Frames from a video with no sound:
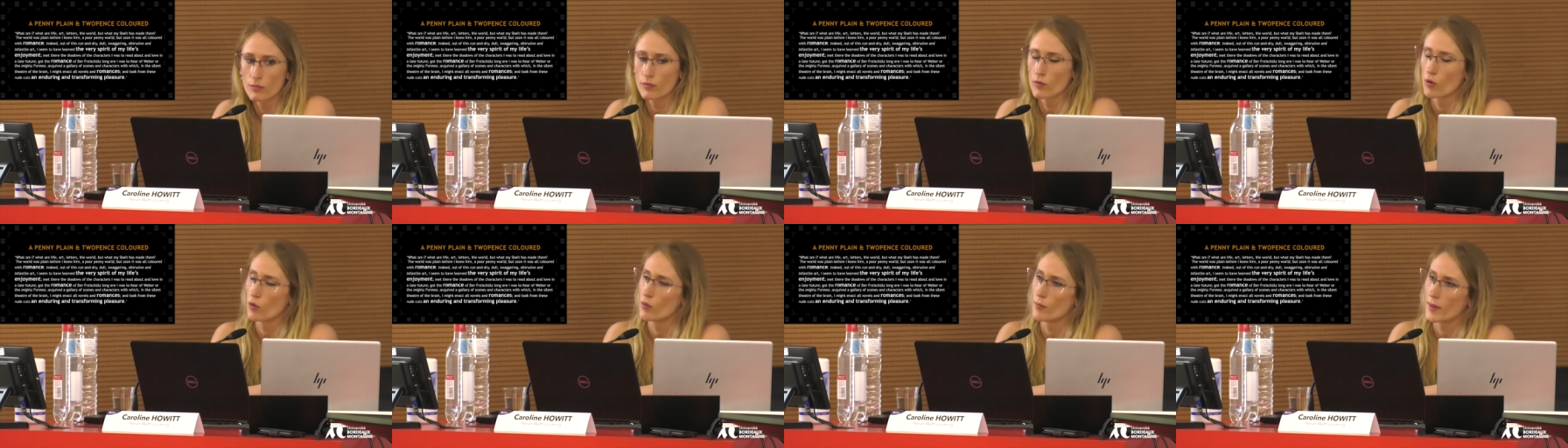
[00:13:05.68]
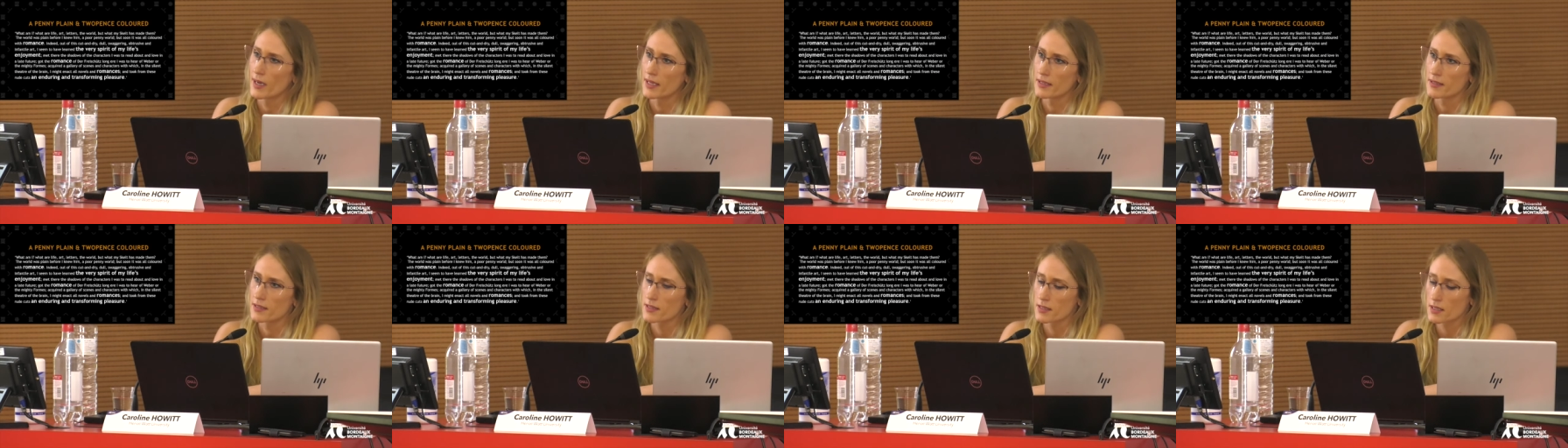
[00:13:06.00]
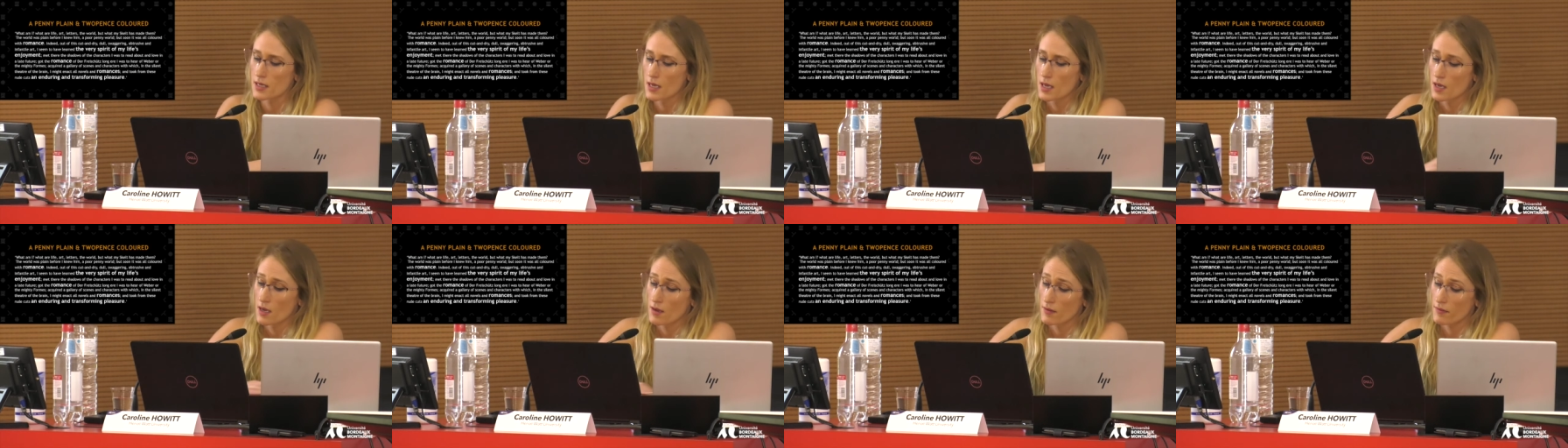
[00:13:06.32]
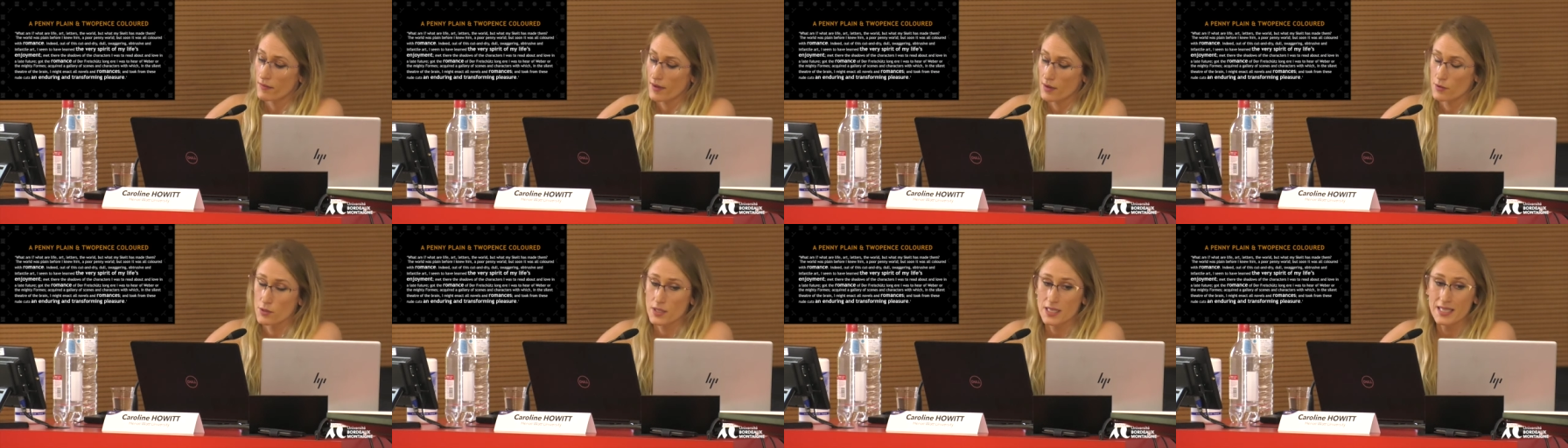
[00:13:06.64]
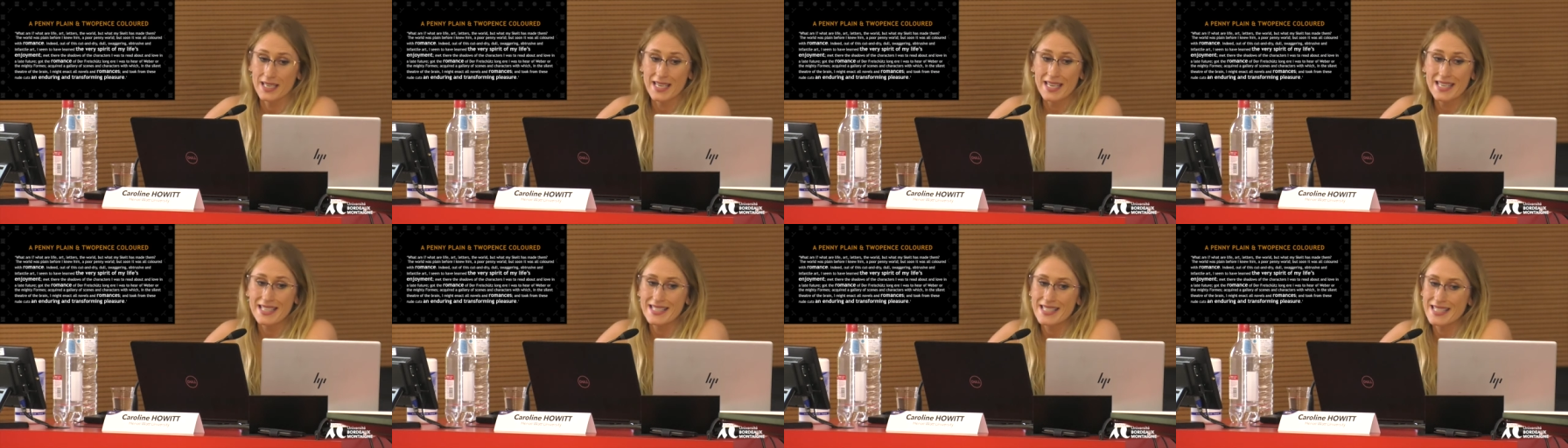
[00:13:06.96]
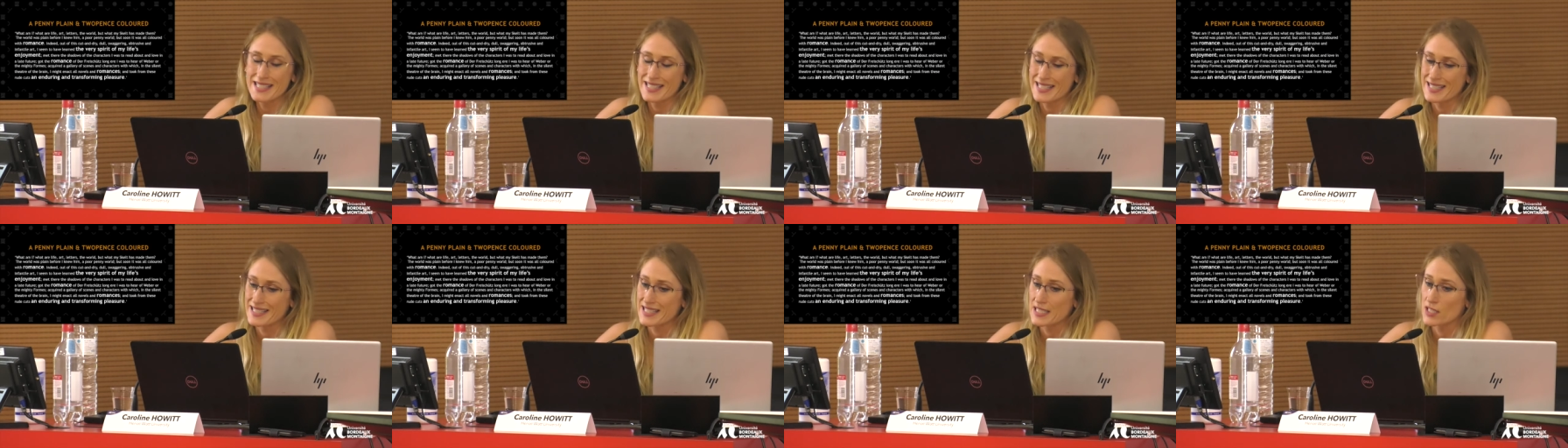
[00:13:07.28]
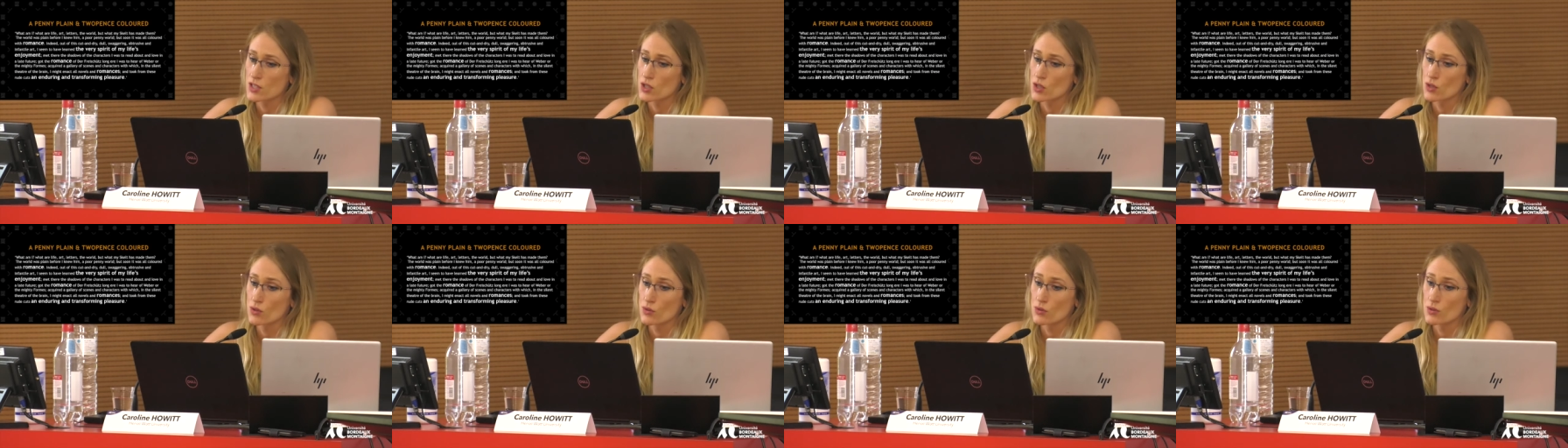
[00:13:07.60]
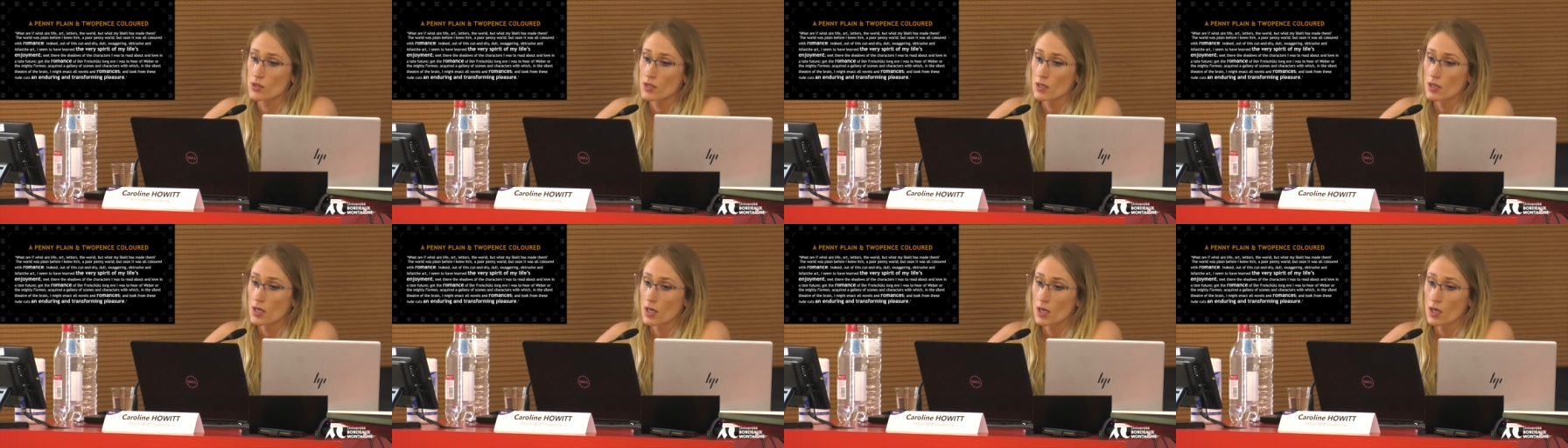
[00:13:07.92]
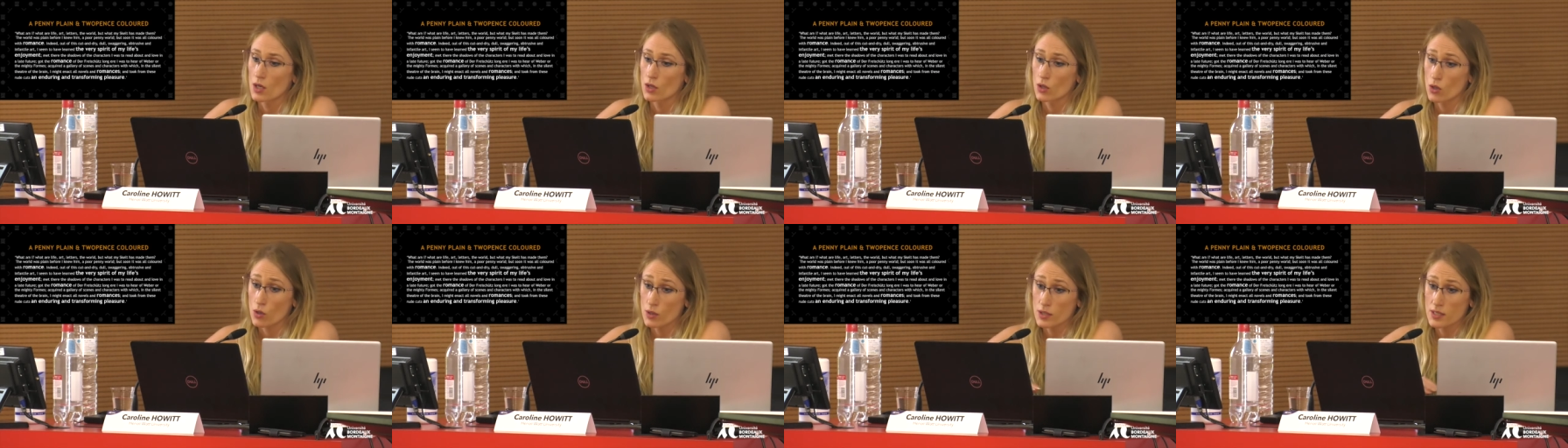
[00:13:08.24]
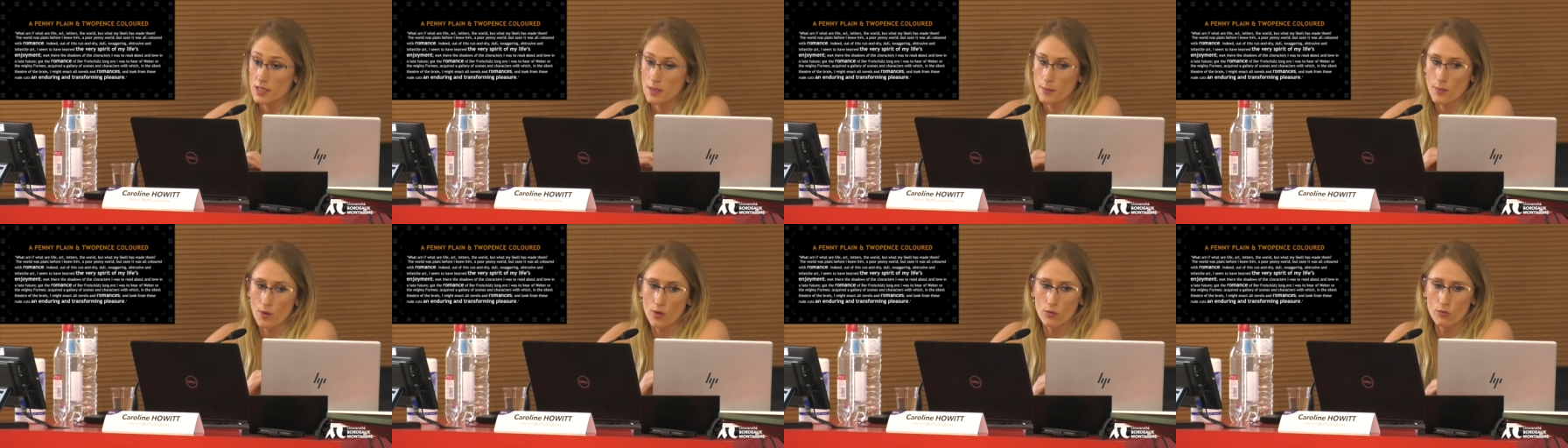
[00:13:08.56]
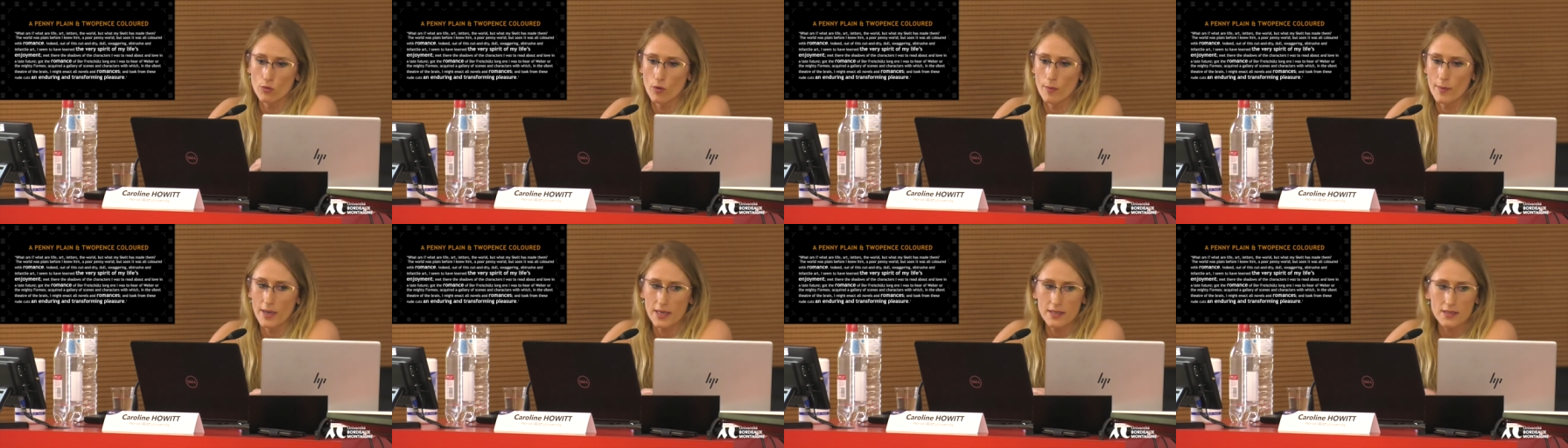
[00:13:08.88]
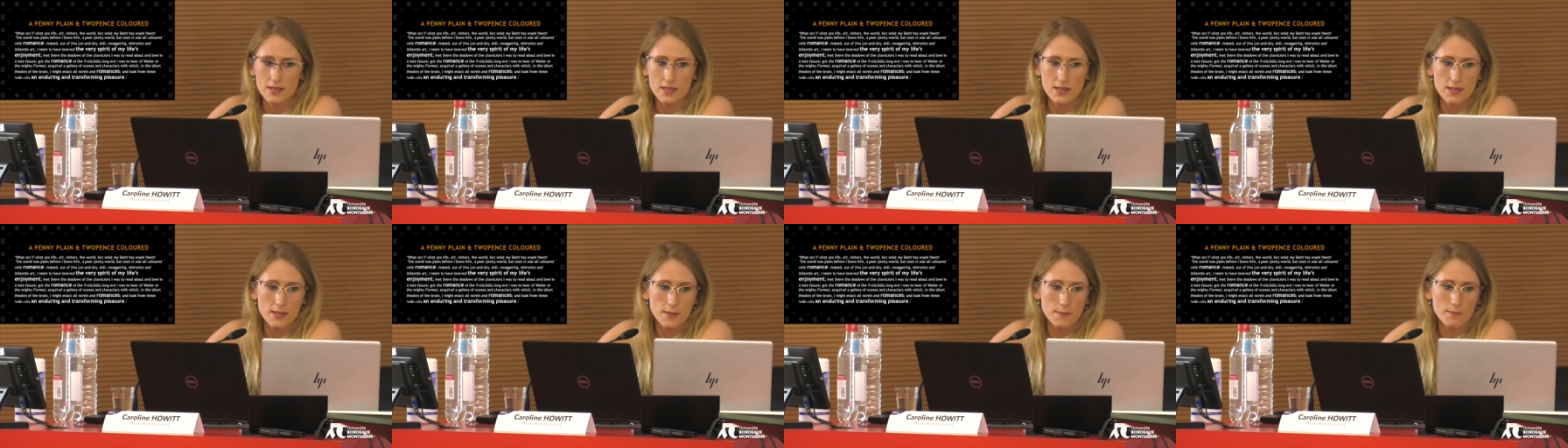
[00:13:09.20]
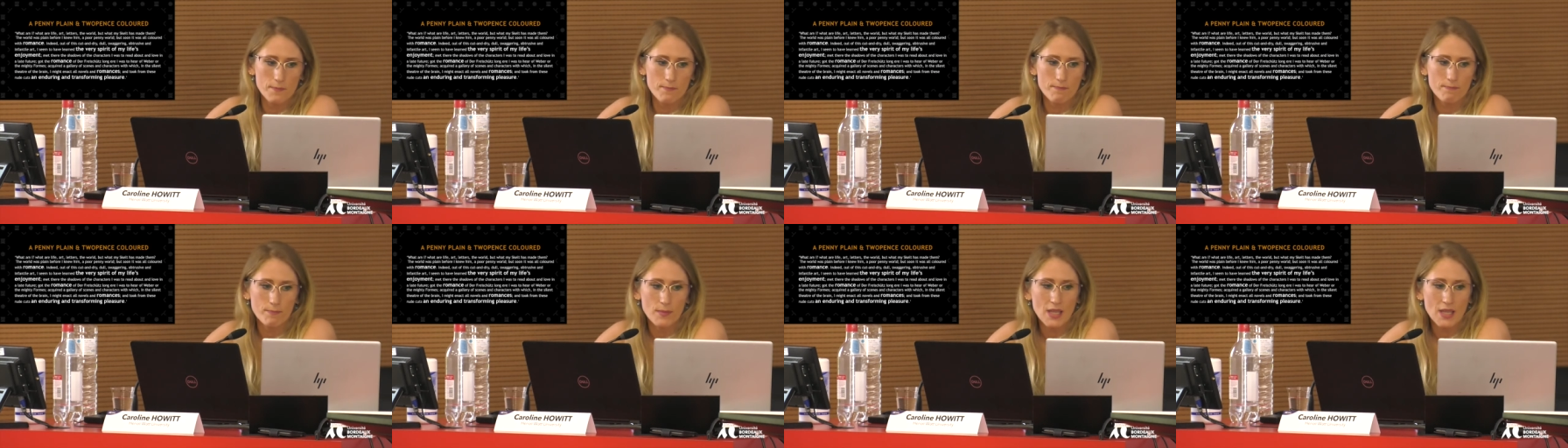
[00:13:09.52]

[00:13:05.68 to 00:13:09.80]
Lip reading: of romance found in 1882's Gossip on Romance.